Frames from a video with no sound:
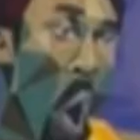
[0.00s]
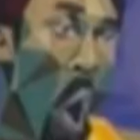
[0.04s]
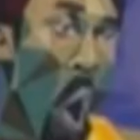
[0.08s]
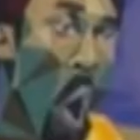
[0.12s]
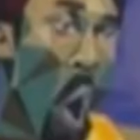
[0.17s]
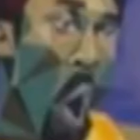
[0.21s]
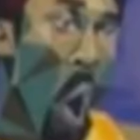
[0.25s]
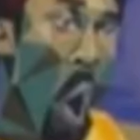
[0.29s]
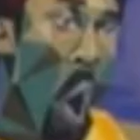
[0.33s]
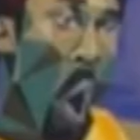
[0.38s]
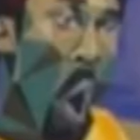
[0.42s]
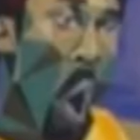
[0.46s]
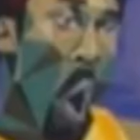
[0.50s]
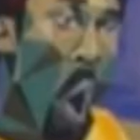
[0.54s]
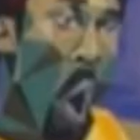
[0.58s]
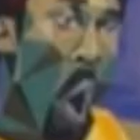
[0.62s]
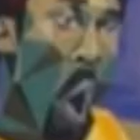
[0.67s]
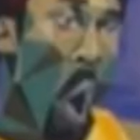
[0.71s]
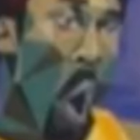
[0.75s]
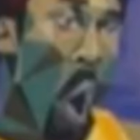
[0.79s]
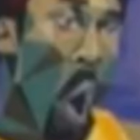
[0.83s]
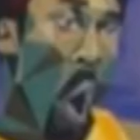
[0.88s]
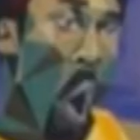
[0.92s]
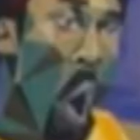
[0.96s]

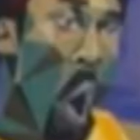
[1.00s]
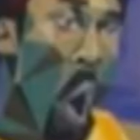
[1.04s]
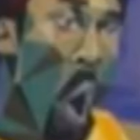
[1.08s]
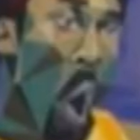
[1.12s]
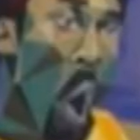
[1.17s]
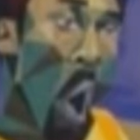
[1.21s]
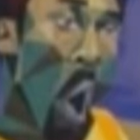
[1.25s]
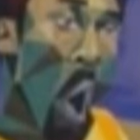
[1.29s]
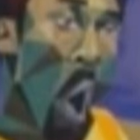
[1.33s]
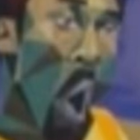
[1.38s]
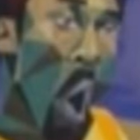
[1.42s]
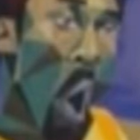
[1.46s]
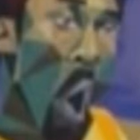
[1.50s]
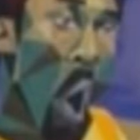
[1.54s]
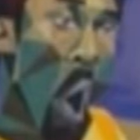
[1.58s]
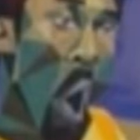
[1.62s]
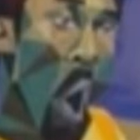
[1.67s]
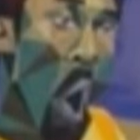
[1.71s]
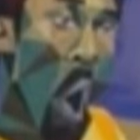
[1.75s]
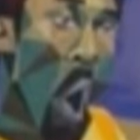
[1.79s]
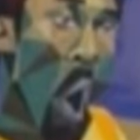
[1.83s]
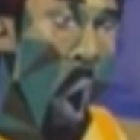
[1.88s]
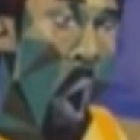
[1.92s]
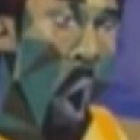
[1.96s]

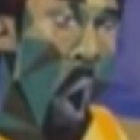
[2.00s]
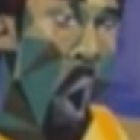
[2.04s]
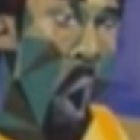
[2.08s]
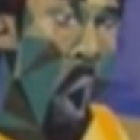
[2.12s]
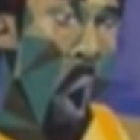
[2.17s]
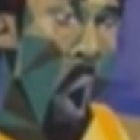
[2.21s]
(silent)